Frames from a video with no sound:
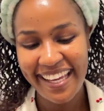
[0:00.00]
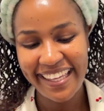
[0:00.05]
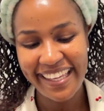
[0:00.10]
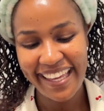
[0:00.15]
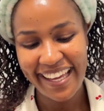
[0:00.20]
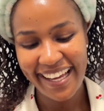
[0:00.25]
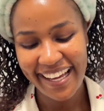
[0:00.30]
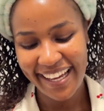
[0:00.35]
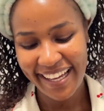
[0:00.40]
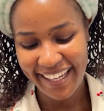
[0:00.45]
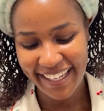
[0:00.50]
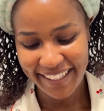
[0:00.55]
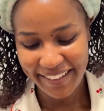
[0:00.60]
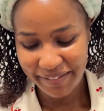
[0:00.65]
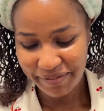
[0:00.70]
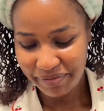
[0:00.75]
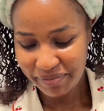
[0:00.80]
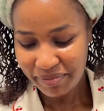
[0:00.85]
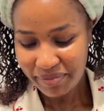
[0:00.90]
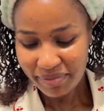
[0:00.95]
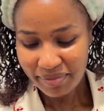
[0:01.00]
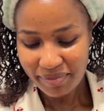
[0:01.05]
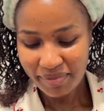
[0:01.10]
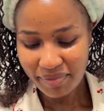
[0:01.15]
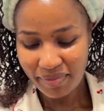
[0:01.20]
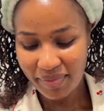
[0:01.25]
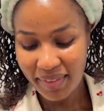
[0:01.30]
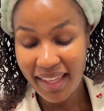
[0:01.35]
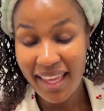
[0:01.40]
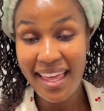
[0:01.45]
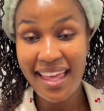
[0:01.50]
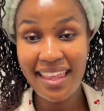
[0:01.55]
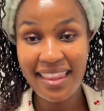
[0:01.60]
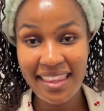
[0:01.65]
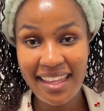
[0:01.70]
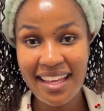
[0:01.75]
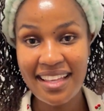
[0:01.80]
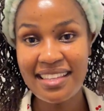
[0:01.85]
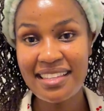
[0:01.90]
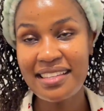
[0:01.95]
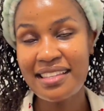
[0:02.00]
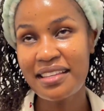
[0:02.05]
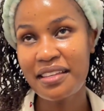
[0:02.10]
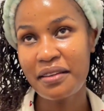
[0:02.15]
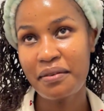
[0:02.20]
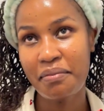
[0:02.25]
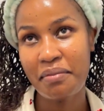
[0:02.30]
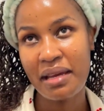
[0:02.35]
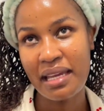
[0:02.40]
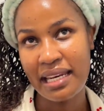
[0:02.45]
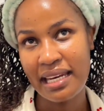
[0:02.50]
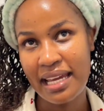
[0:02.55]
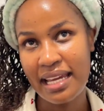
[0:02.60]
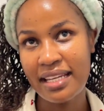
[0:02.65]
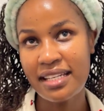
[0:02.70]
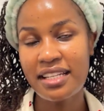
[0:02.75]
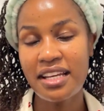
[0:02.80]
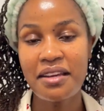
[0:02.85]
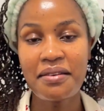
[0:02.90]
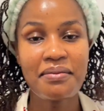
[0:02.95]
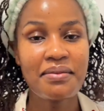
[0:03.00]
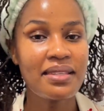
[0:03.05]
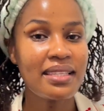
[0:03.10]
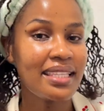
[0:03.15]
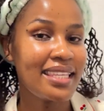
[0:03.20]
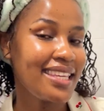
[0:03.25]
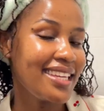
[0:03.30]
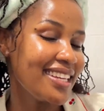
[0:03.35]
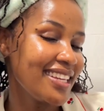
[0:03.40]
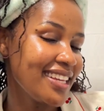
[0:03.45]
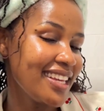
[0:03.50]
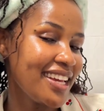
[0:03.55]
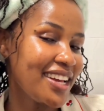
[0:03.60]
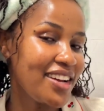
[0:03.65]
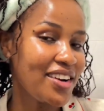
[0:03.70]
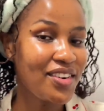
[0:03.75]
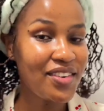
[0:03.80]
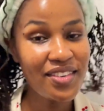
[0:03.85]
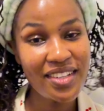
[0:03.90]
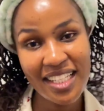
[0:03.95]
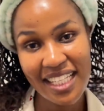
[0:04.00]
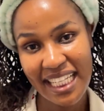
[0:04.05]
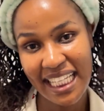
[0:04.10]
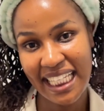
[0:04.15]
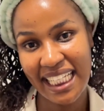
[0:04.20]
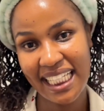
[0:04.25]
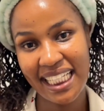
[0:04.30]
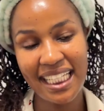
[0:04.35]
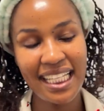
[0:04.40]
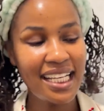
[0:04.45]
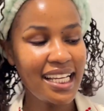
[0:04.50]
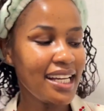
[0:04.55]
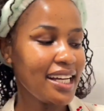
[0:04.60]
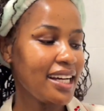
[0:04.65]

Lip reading: yeah, and that's my nighttime skincare routine.